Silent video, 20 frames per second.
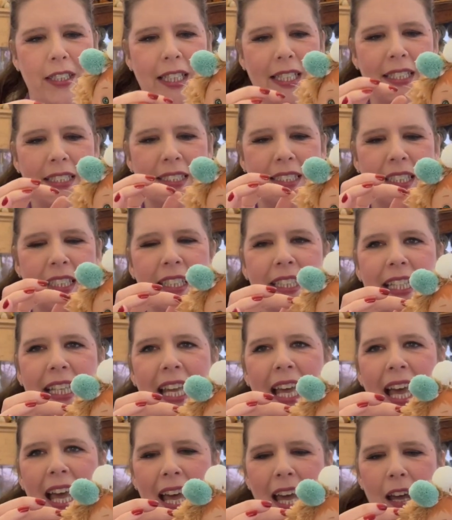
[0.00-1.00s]
They certainly
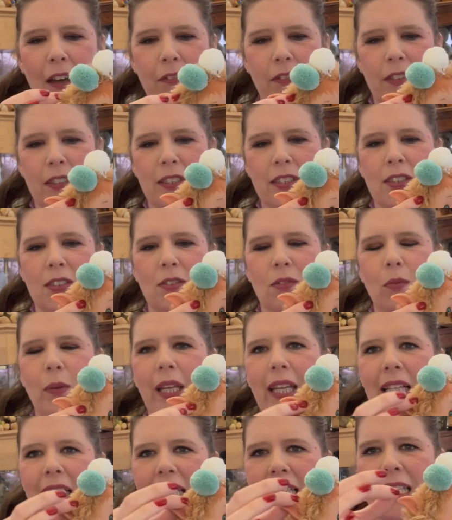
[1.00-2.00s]
have the
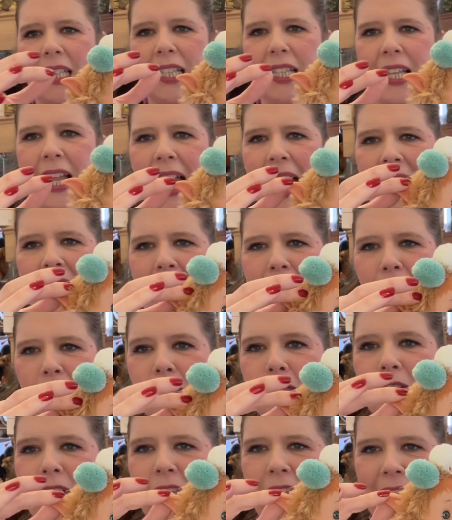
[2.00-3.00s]
sweet little
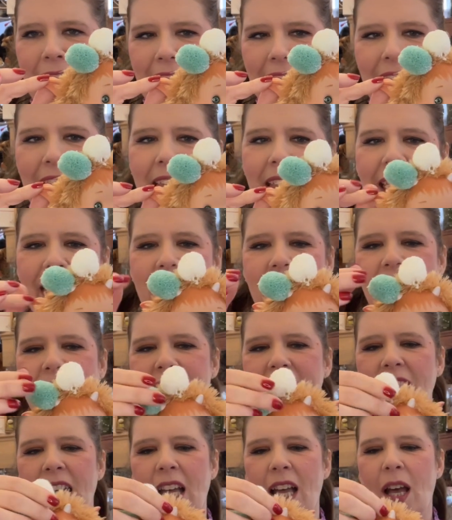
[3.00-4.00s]
elf-like
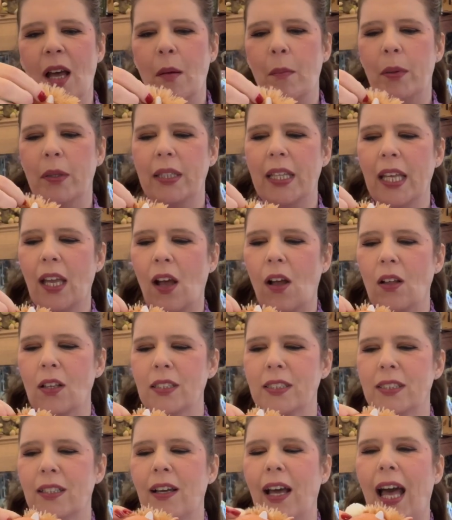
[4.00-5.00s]
ears, but they
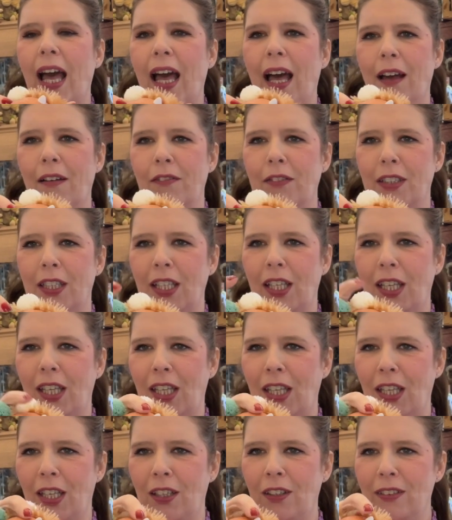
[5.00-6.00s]
also have the
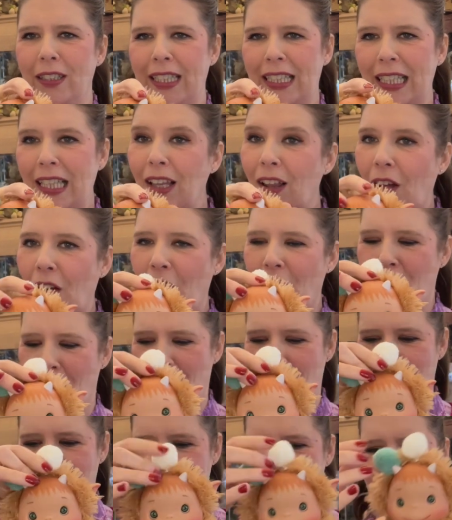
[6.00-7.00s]
cute little
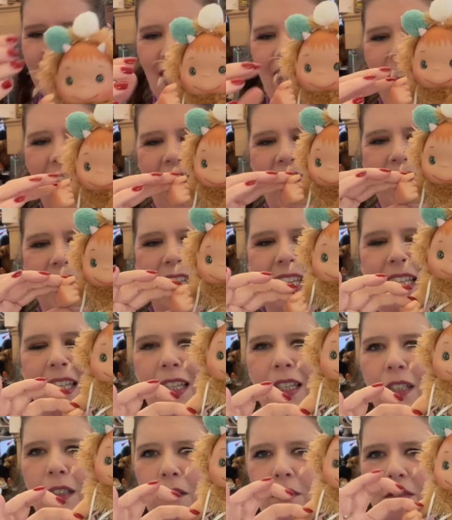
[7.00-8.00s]
horns and the
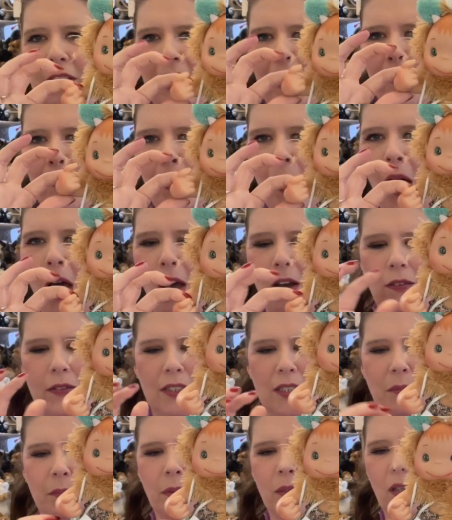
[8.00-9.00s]
lovely
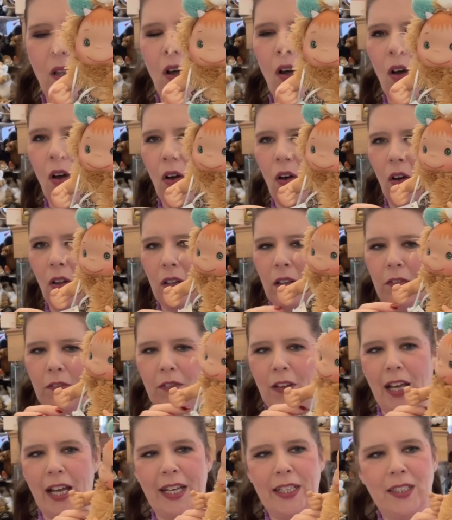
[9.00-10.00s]
poseable all
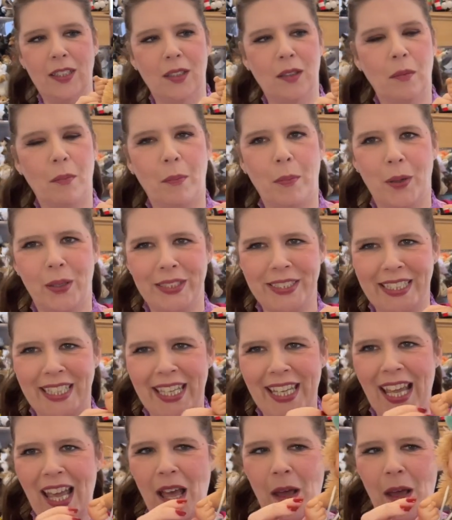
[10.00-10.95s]
vinyl body.